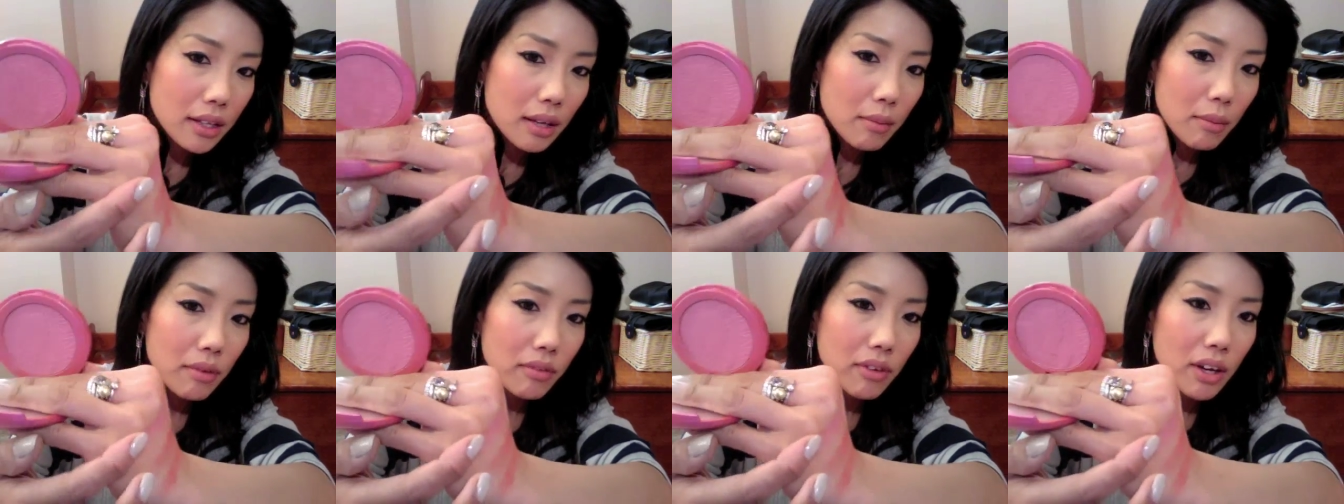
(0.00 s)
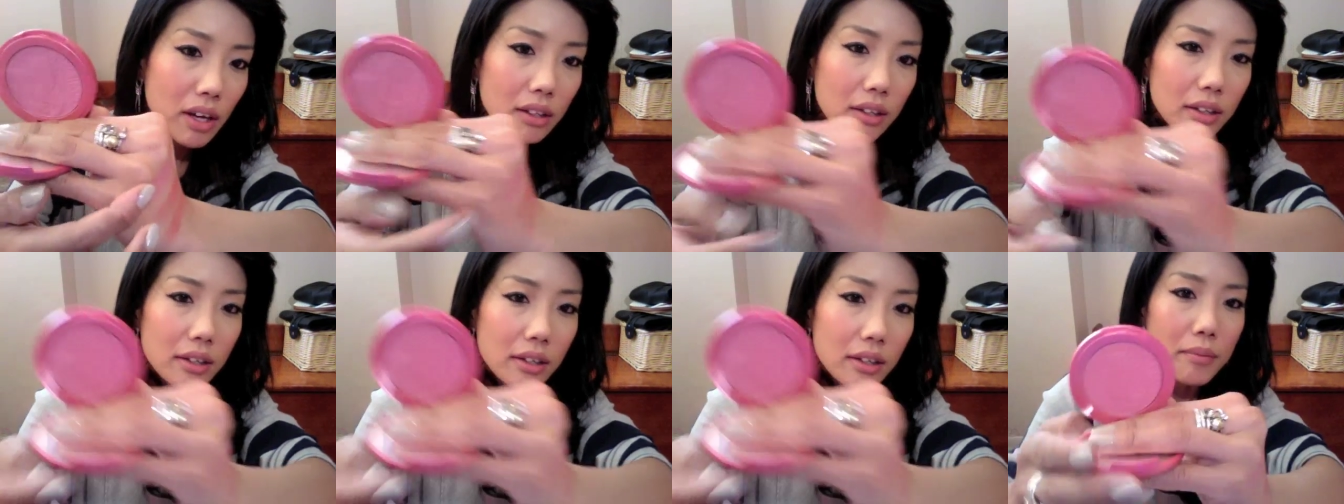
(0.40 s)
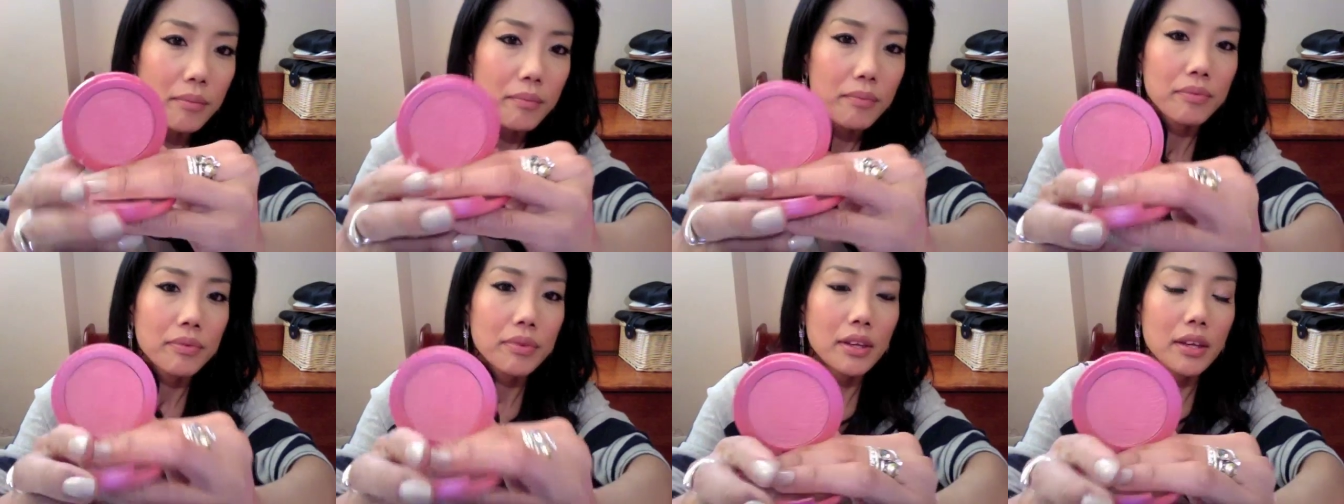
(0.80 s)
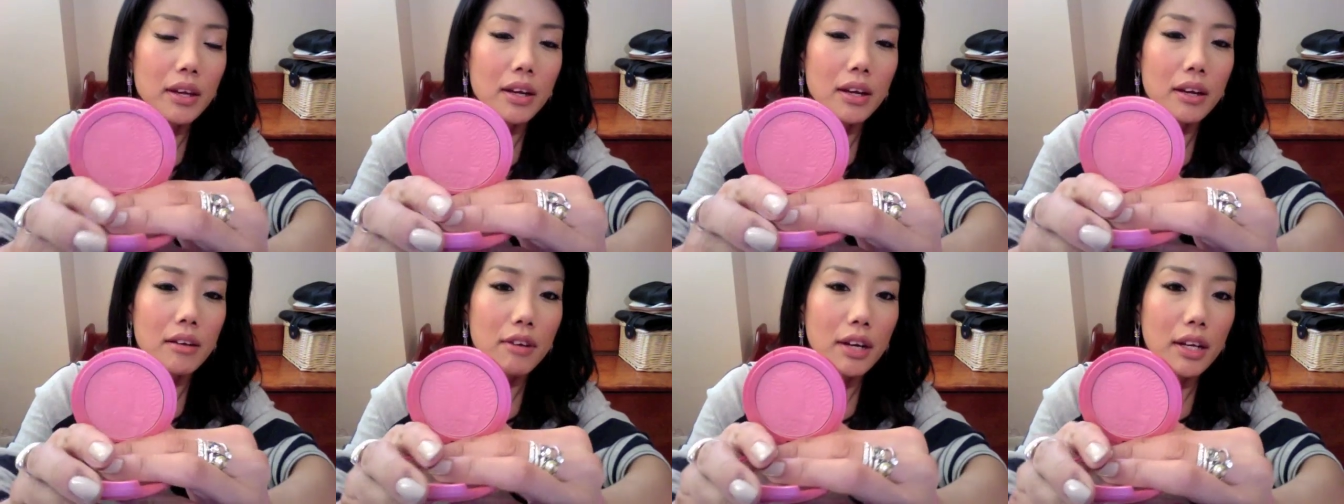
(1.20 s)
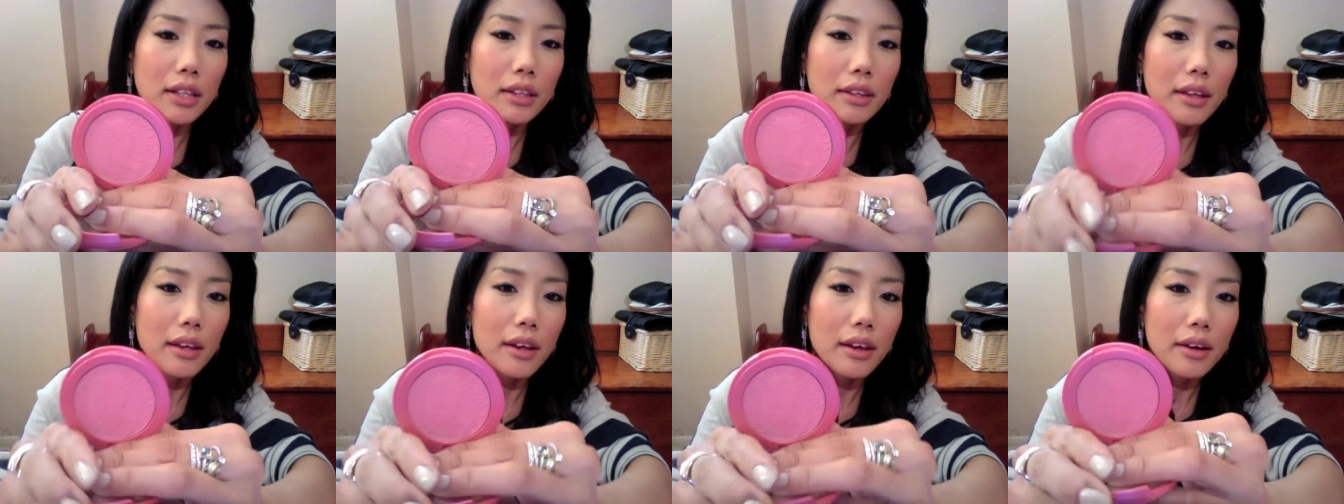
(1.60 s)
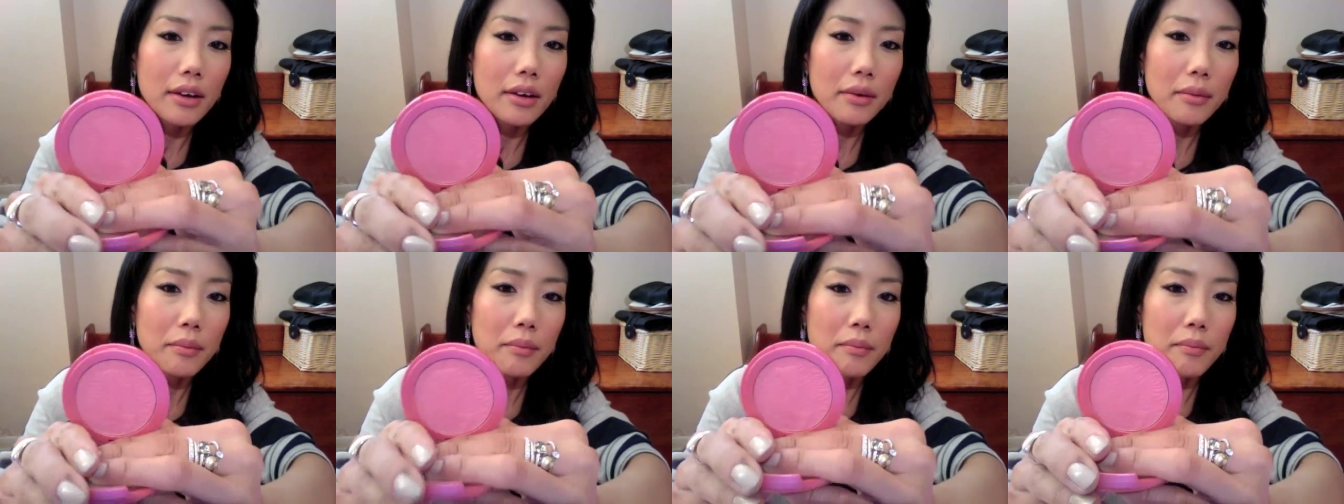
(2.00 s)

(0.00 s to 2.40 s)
type of color right there